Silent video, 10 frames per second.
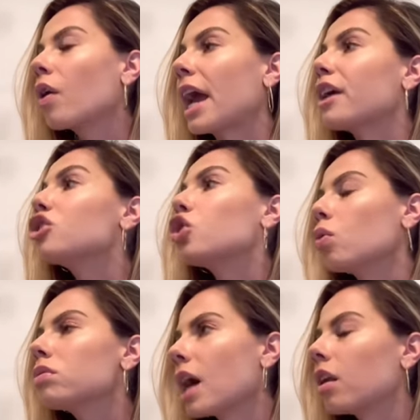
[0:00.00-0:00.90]
Okay,
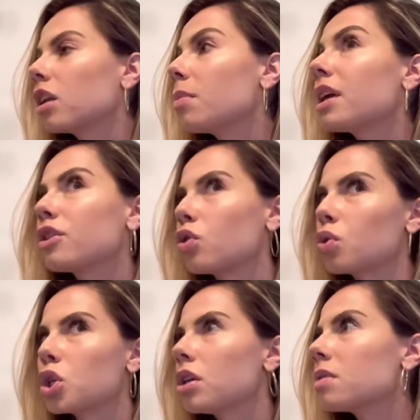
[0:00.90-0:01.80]
don't tell anybody I
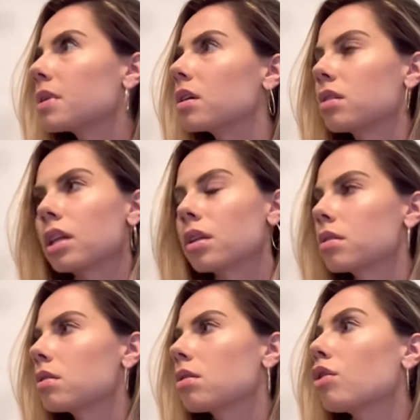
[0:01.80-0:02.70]
told you this because, like,
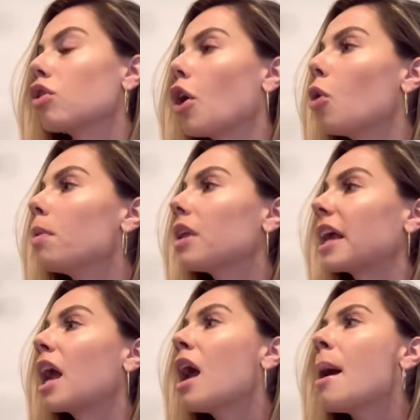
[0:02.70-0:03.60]
this is on the low, but,
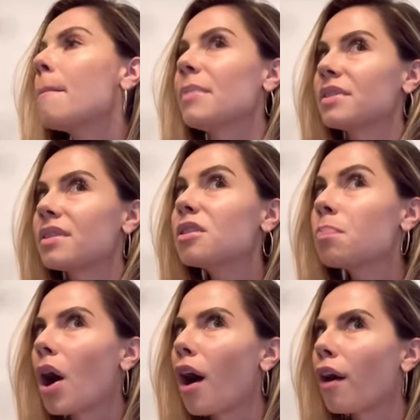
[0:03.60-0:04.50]
like, Mrs.
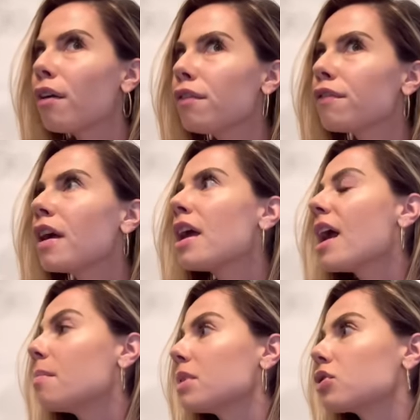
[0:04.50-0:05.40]
Puff
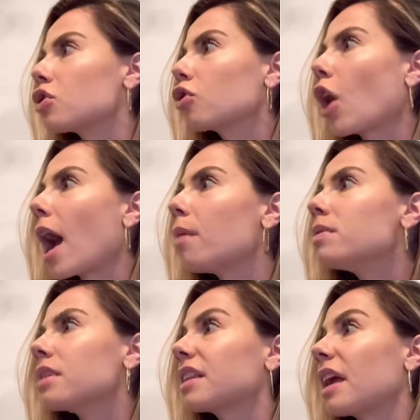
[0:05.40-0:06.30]
and Mr.
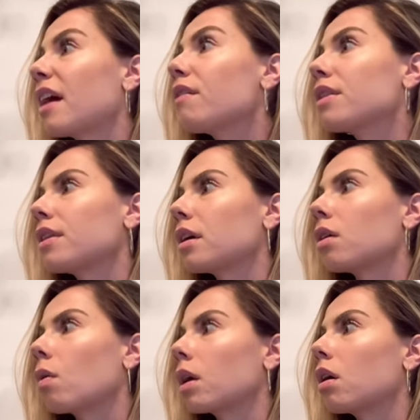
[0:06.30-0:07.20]
Krabs, like, they have a thing
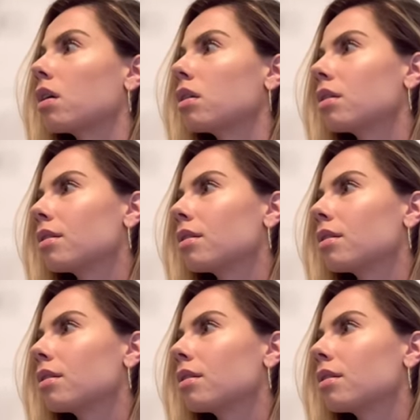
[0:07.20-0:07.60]
going on.